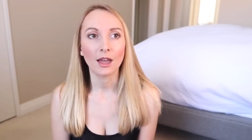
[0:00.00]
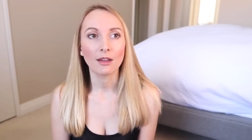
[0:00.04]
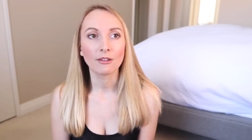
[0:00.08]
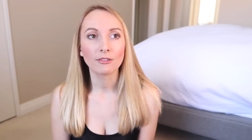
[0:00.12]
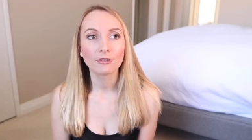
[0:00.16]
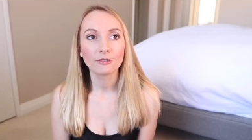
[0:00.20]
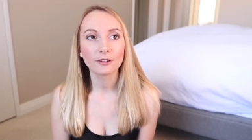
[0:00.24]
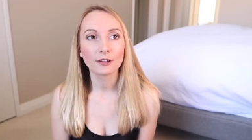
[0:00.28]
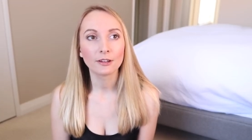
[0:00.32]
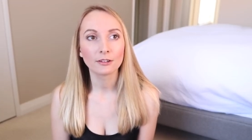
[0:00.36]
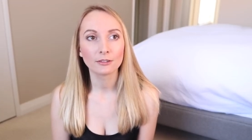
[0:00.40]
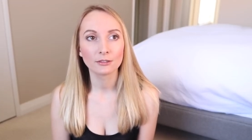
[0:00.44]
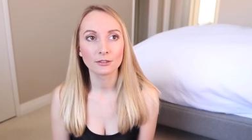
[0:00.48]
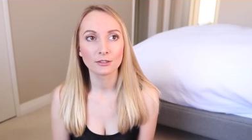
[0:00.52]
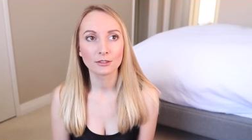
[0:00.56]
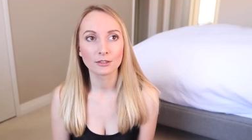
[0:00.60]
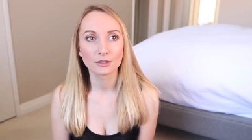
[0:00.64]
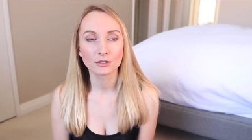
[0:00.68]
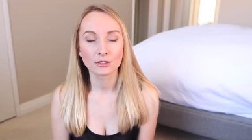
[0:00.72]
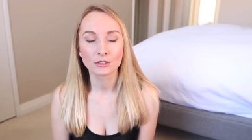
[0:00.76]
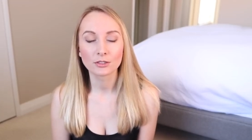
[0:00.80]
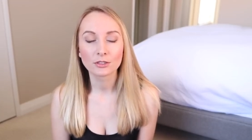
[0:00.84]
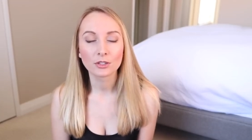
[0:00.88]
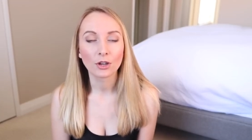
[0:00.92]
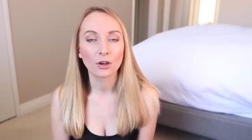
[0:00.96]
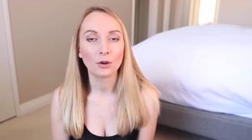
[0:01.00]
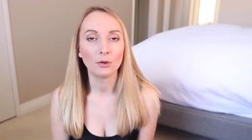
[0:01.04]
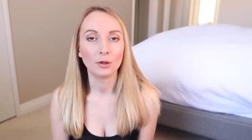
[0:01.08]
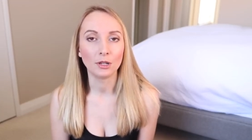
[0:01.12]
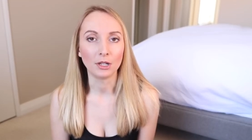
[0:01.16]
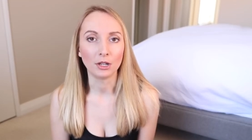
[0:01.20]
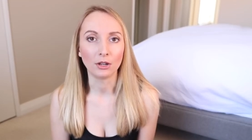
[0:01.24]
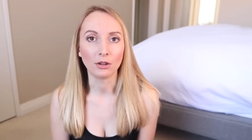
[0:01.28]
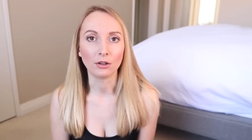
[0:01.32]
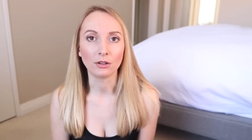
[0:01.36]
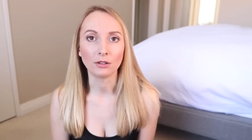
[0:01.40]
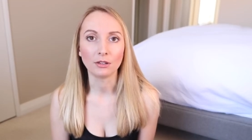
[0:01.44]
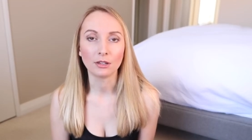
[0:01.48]
I felt so
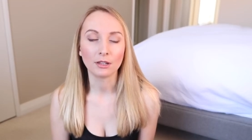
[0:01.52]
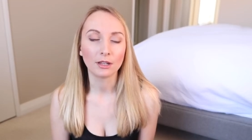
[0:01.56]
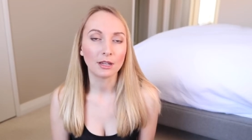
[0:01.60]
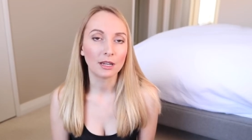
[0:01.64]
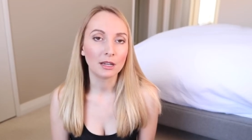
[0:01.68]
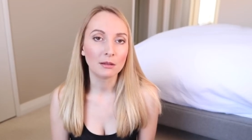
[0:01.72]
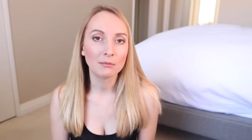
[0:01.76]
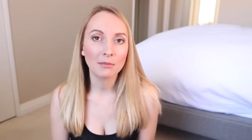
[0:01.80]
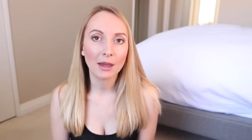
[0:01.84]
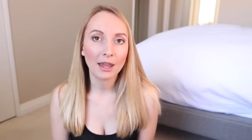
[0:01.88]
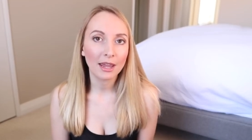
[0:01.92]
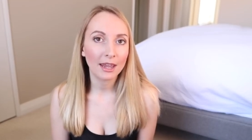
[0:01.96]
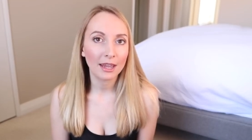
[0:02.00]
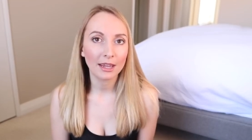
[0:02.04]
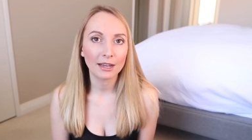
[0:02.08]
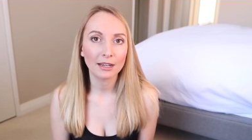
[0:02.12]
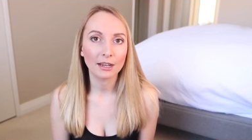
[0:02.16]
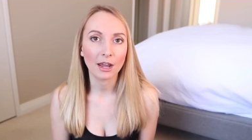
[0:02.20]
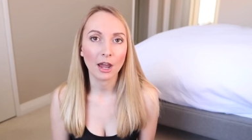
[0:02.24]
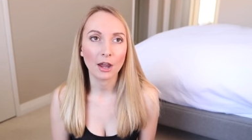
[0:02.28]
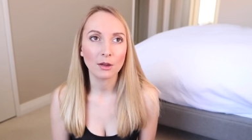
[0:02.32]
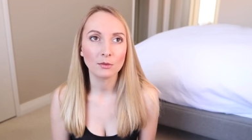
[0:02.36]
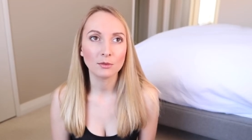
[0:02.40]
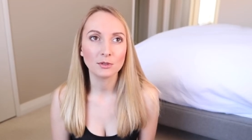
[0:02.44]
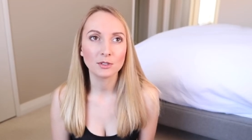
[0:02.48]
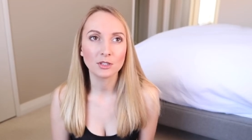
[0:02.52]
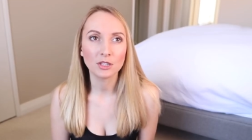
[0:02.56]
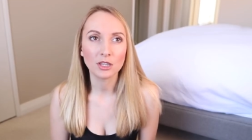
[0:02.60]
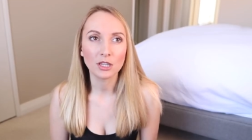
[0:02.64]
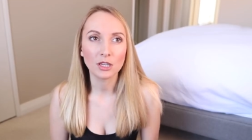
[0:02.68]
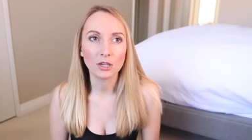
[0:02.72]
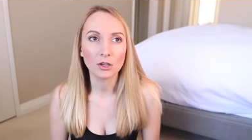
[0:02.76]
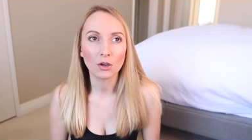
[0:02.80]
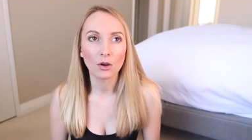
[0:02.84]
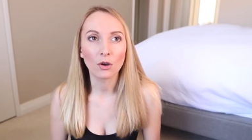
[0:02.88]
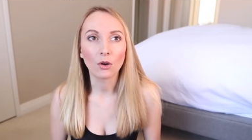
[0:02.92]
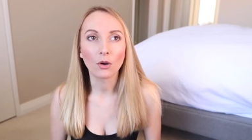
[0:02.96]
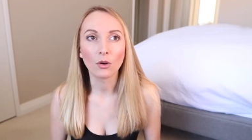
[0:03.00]
alone. In my head, I was
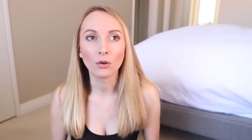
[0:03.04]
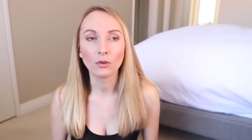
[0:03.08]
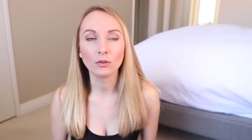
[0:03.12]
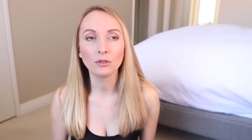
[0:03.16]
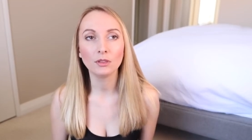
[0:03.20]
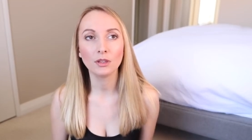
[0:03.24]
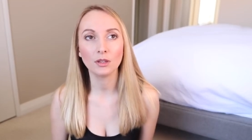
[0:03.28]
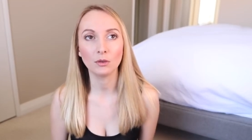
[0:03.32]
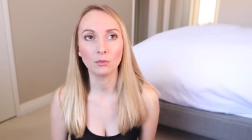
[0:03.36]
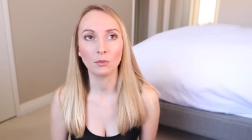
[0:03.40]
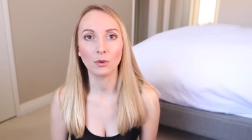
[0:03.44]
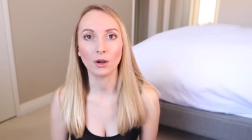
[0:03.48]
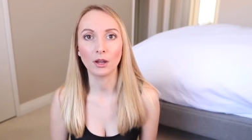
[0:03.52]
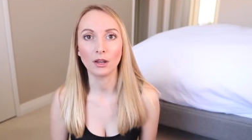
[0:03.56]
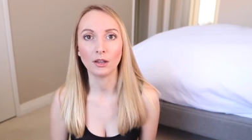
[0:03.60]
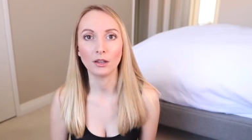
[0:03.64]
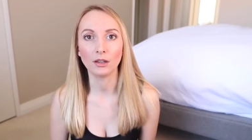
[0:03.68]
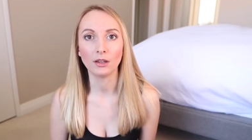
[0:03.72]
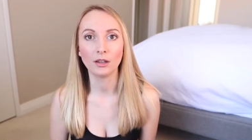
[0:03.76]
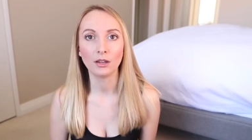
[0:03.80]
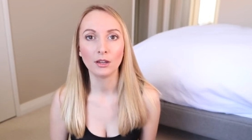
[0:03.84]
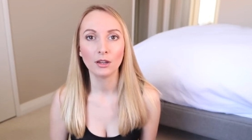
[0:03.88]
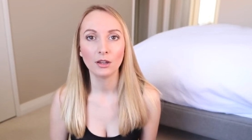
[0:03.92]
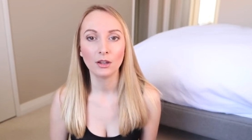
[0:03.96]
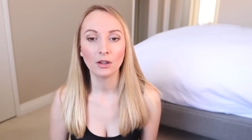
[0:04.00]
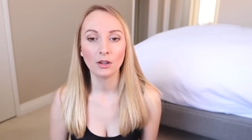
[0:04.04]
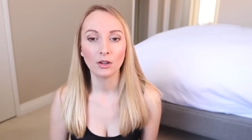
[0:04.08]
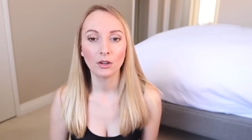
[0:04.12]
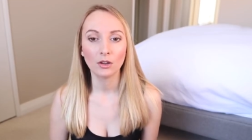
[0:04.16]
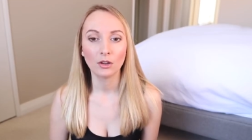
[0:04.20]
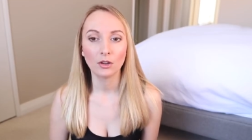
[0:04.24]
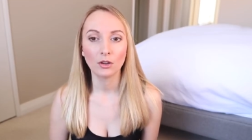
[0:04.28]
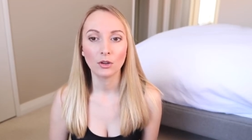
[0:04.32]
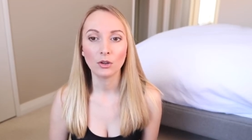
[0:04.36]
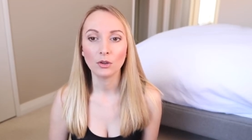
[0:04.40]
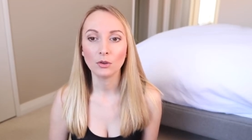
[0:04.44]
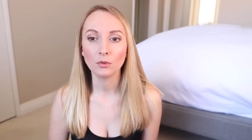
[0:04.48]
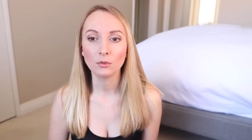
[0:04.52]
the only one
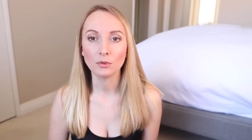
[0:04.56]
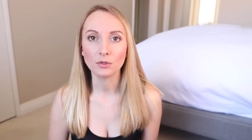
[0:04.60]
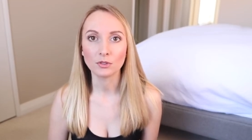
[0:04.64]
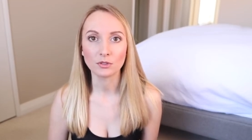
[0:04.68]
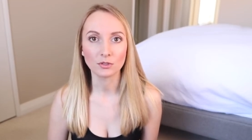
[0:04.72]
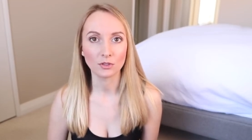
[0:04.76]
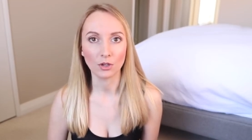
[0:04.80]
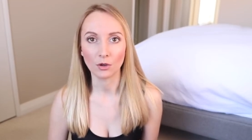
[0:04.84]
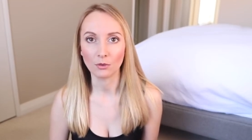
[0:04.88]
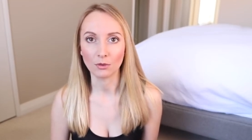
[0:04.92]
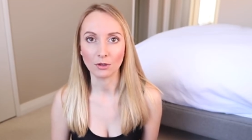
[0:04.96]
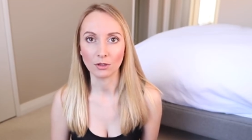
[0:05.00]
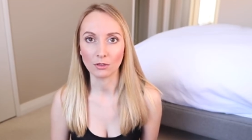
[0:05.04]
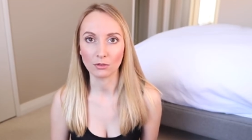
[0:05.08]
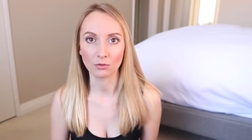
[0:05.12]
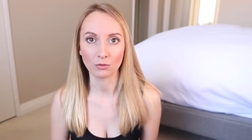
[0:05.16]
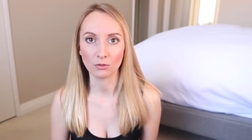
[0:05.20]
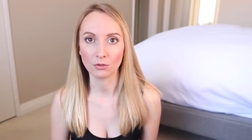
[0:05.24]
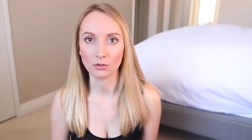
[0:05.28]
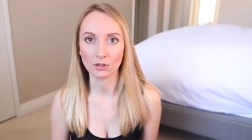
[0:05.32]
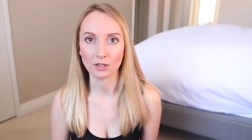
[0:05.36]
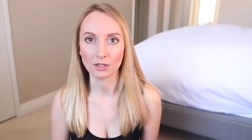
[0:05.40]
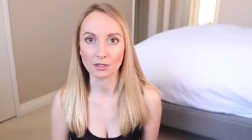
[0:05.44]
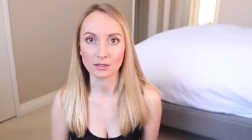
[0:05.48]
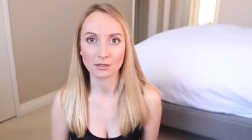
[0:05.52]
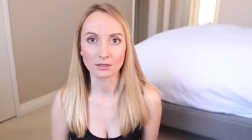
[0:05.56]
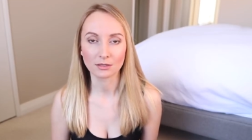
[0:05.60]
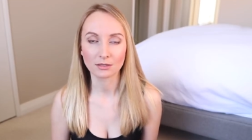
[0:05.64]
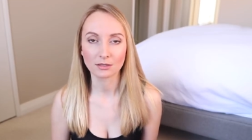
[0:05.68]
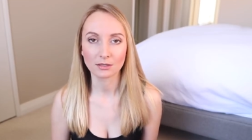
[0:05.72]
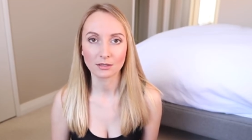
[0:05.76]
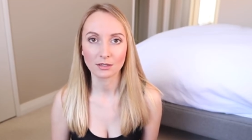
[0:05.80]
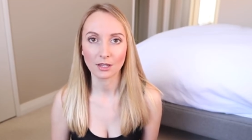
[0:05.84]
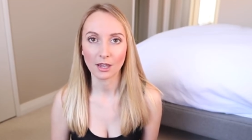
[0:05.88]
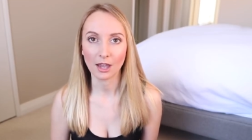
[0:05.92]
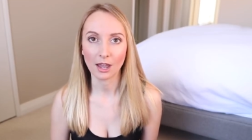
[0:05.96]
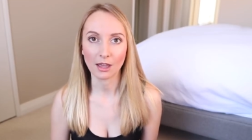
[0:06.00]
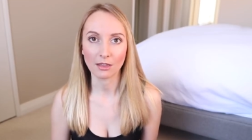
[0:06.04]
who was going through
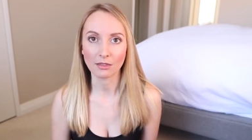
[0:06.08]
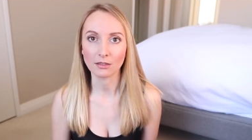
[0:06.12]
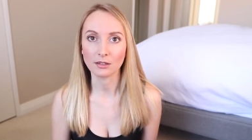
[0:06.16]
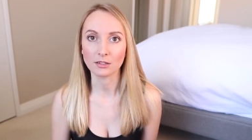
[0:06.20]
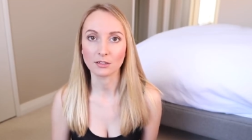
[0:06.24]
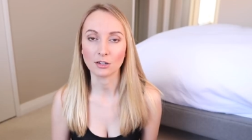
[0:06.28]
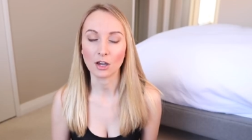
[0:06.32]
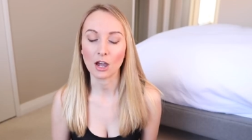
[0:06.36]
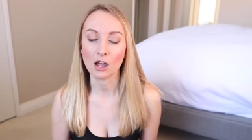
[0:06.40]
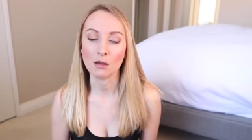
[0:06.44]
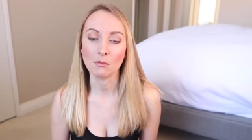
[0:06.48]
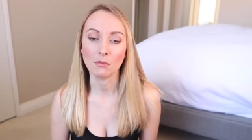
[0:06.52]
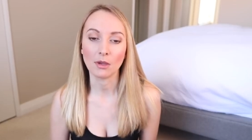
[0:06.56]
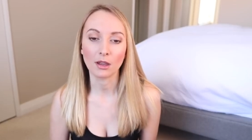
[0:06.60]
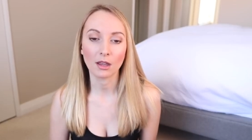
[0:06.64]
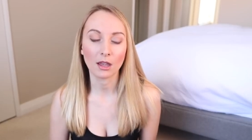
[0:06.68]
this at the time.